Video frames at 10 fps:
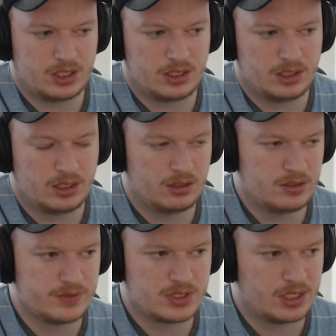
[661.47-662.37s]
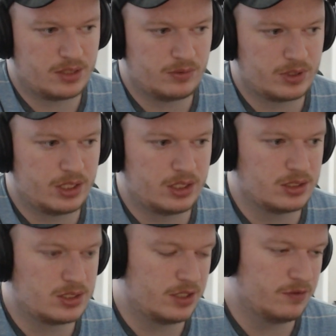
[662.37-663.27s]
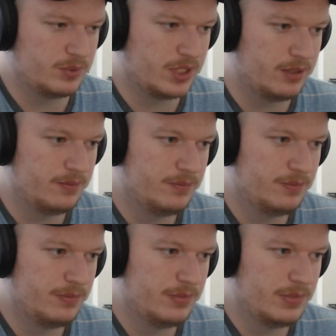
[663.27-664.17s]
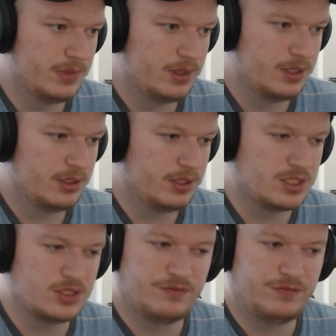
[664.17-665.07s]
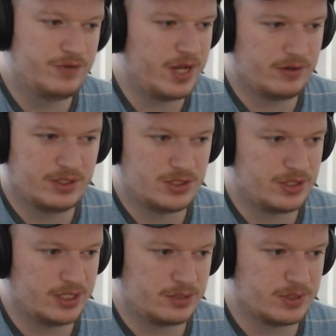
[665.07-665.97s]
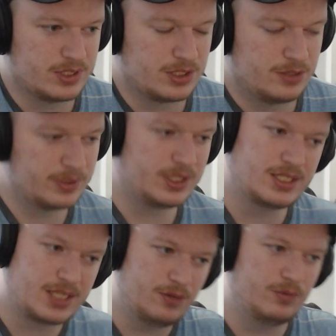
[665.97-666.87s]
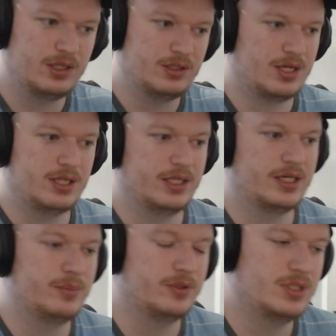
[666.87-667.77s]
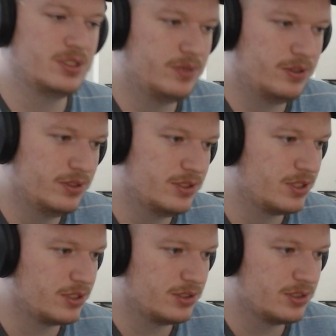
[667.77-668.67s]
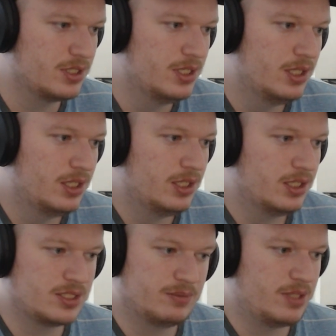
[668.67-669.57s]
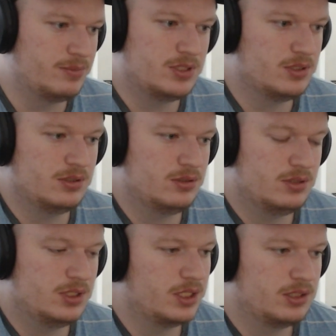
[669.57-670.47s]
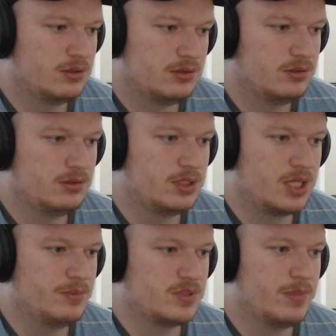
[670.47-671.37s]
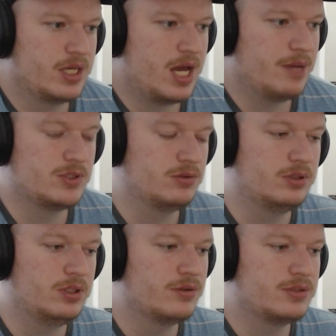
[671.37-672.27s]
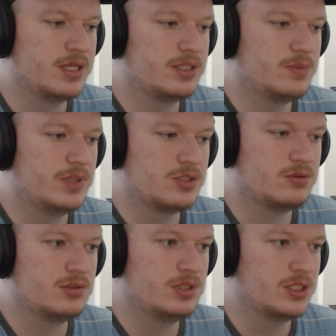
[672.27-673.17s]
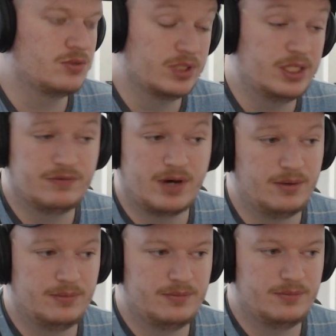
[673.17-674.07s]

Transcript: in, and all of a sudden we're getting a ton of play. This is a very strange position, but that's kind of what I like about these Benoni structures. Is sometimes you're like the games make absolutely no sense, but it's really fun.